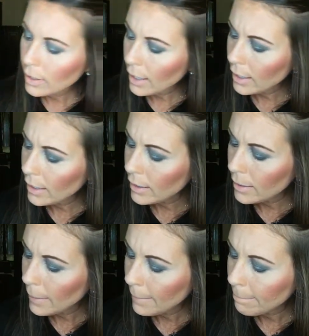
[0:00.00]
of
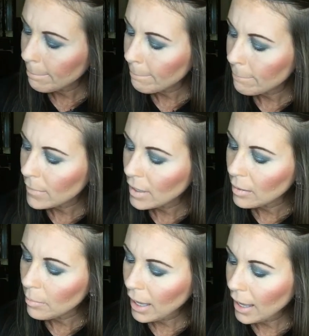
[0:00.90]
a
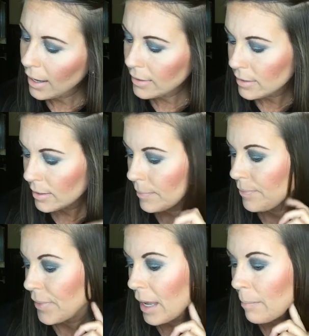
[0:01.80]
matte.
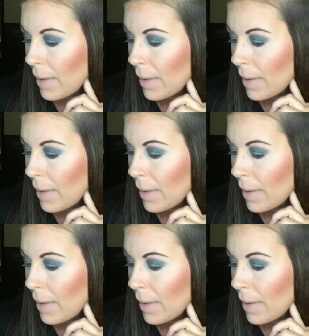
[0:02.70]
It